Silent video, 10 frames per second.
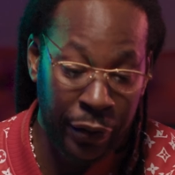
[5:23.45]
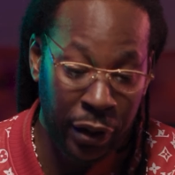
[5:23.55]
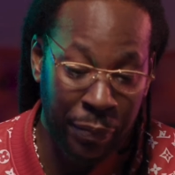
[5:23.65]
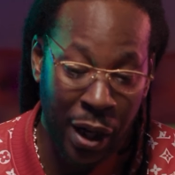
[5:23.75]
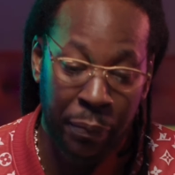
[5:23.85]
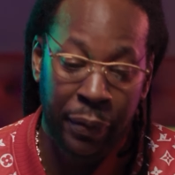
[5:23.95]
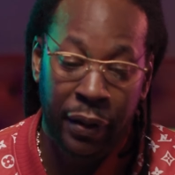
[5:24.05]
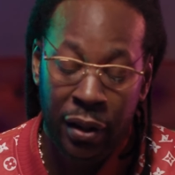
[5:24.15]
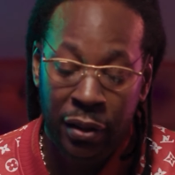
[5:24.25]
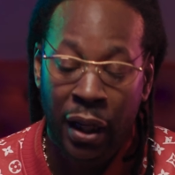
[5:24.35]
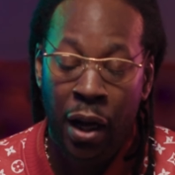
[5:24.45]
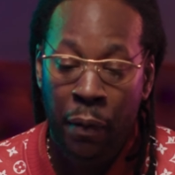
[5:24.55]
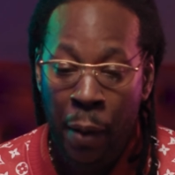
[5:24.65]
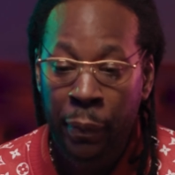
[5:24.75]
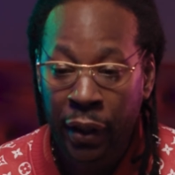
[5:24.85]
to anybody because
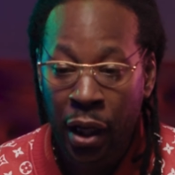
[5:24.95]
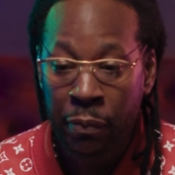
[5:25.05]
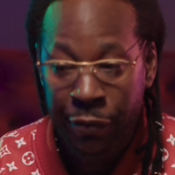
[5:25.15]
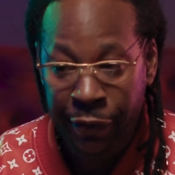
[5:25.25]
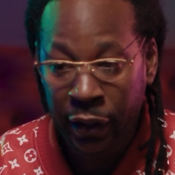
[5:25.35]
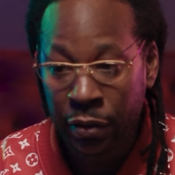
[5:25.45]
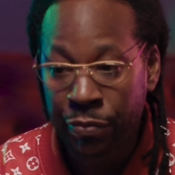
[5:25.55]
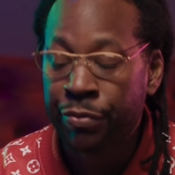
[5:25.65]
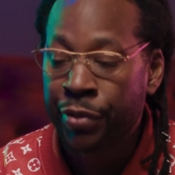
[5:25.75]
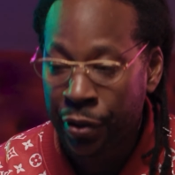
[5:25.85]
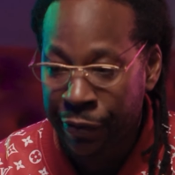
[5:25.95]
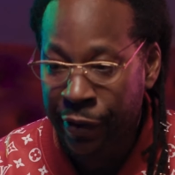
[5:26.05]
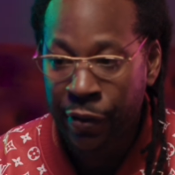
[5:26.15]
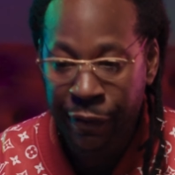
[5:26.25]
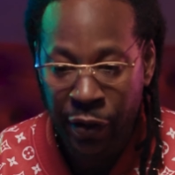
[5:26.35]
I became a felon very,
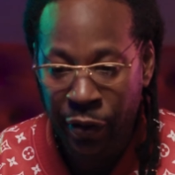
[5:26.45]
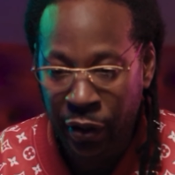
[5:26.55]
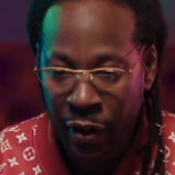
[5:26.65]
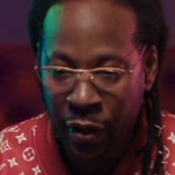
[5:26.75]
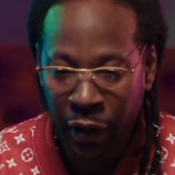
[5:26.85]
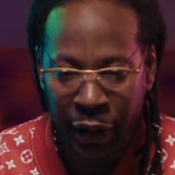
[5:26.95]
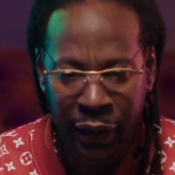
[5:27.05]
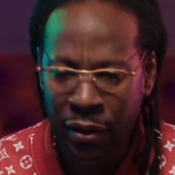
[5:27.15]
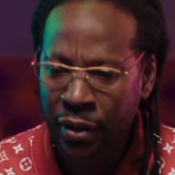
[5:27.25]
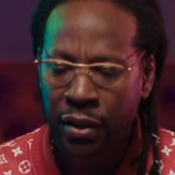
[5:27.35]
very, very young, and it just